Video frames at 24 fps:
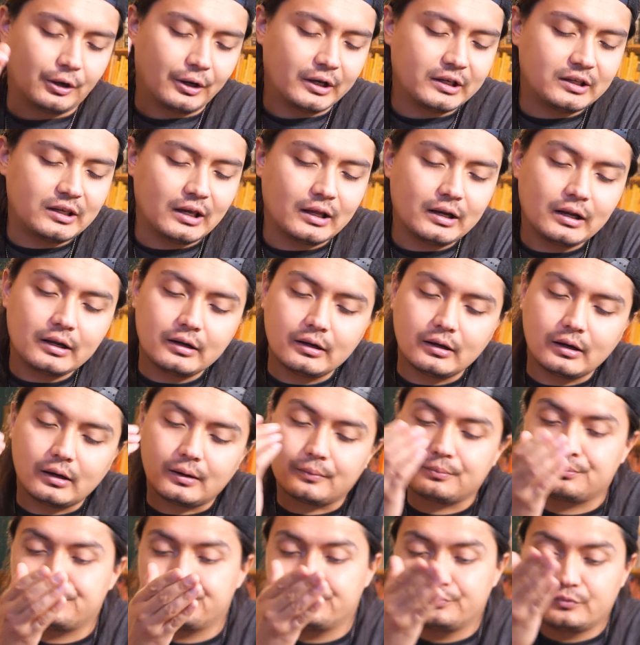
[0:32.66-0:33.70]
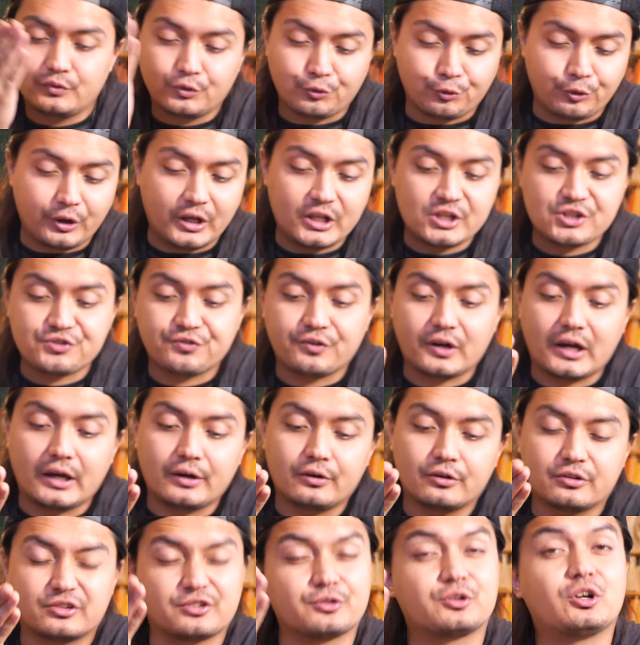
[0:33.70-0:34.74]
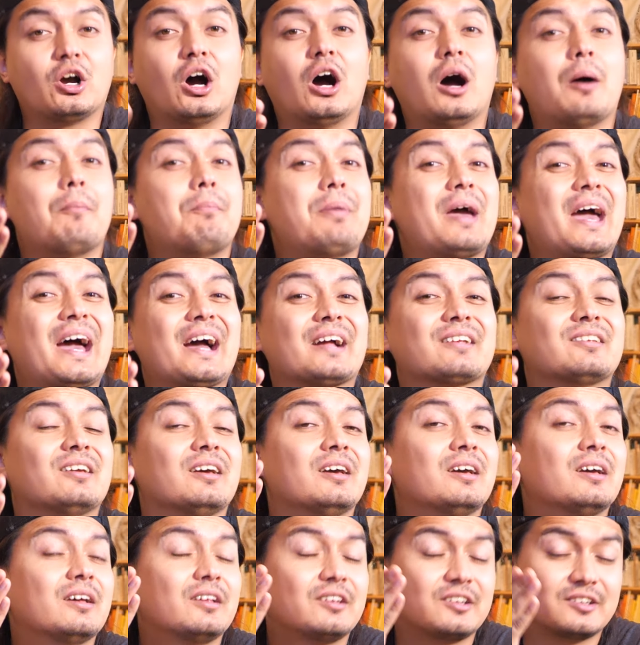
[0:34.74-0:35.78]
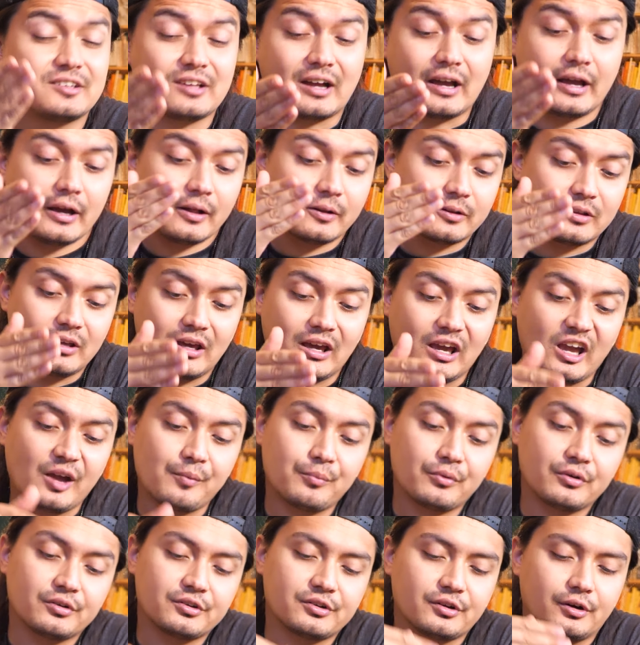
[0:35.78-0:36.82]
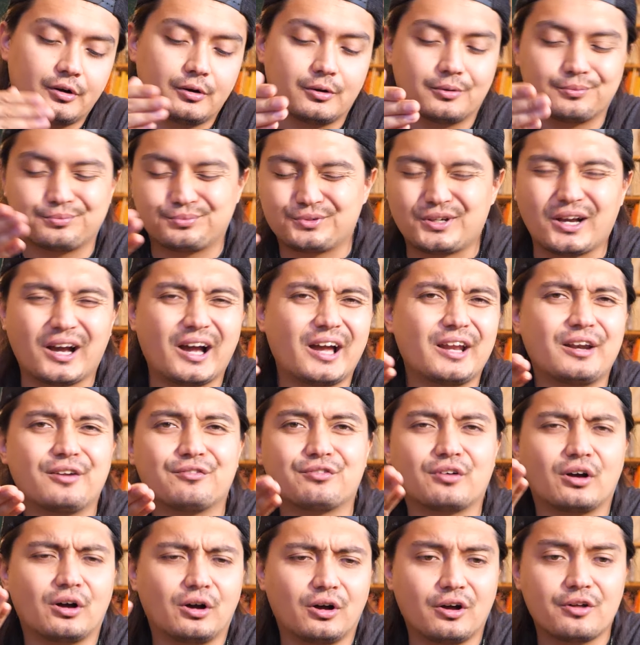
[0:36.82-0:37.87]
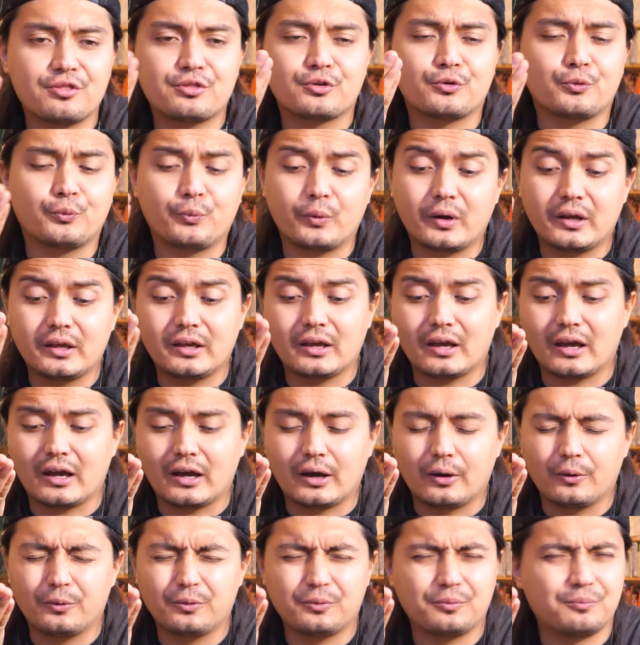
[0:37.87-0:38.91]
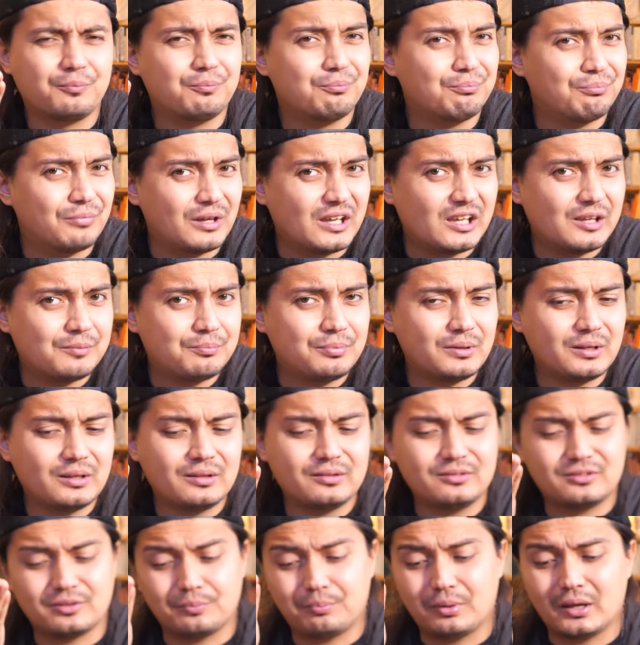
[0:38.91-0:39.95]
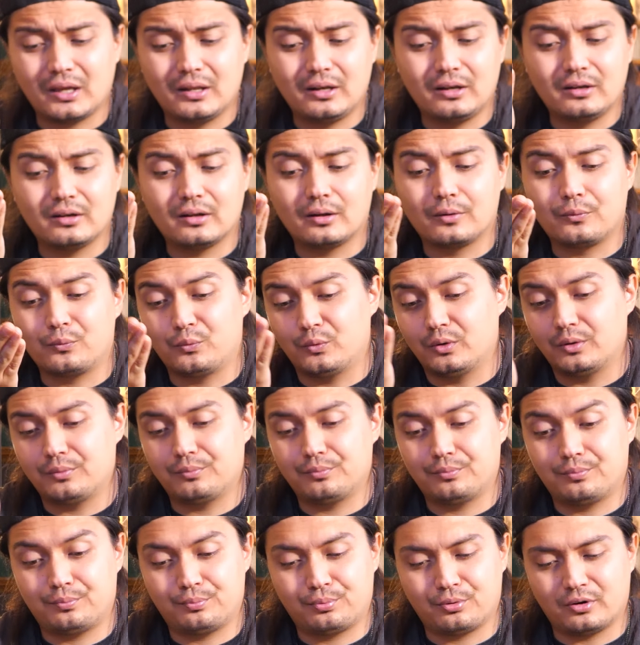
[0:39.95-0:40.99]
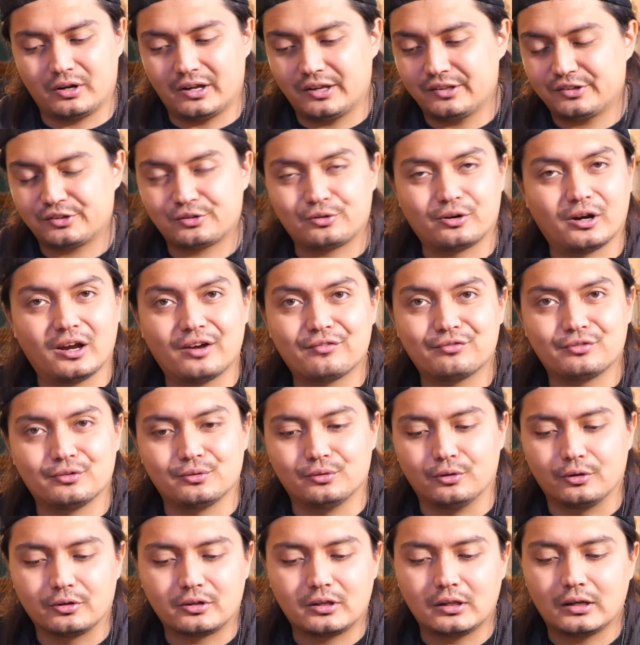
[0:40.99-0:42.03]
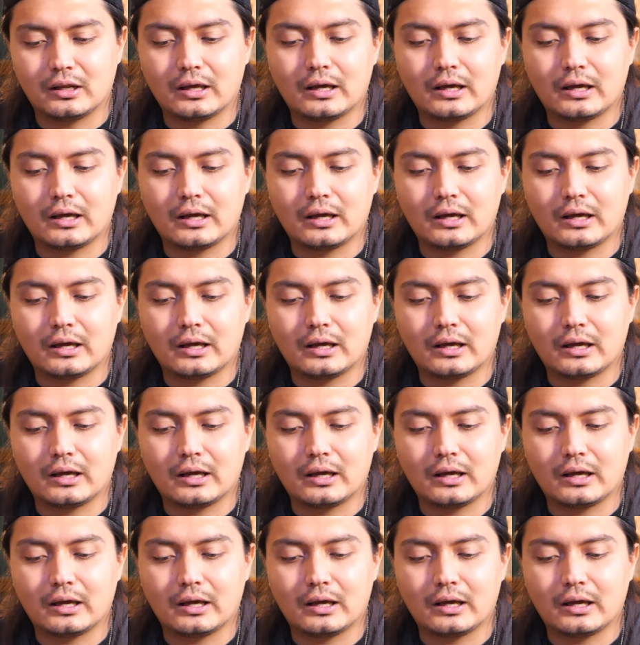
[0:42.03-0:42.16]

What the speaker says: I get it, rangefinders or compact style cameras are kind of on their way out, maybe depending on what price graph you're looking